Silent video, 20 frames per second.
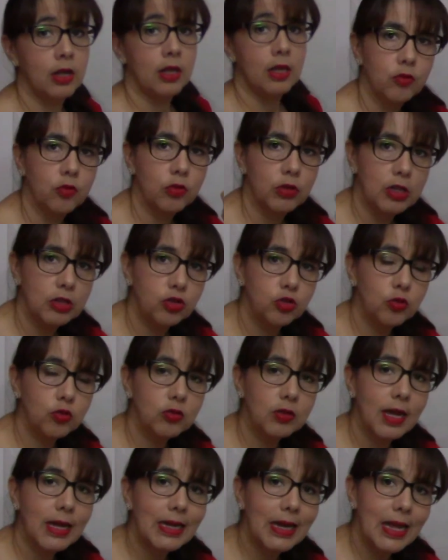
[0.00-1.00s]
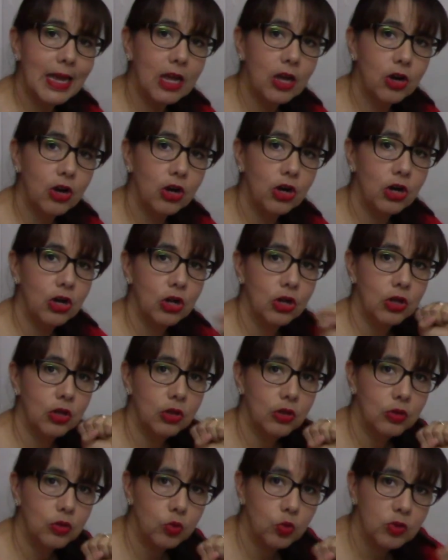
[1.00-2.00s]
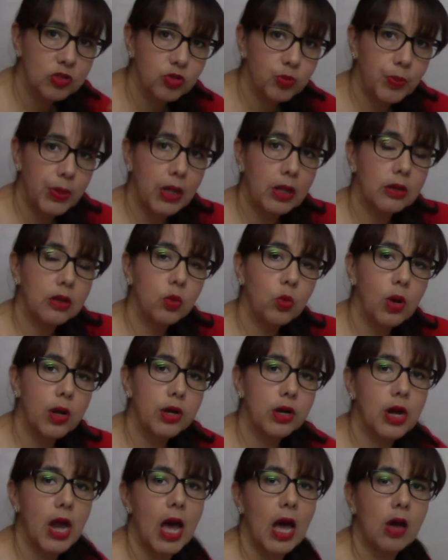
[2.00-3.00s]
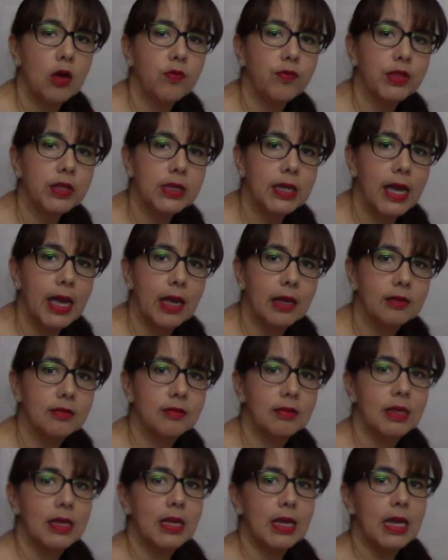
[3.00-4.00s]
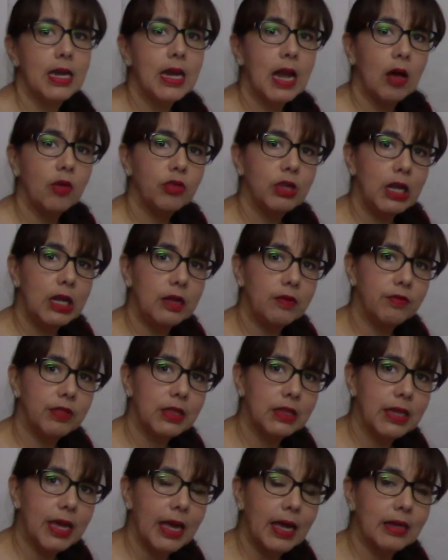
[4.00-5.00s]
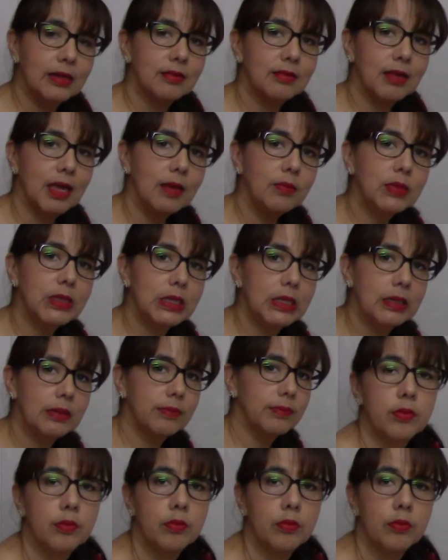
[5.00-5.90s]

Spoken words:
So they use that air to expel the water out of the tanks, and now they leave the tanks empty.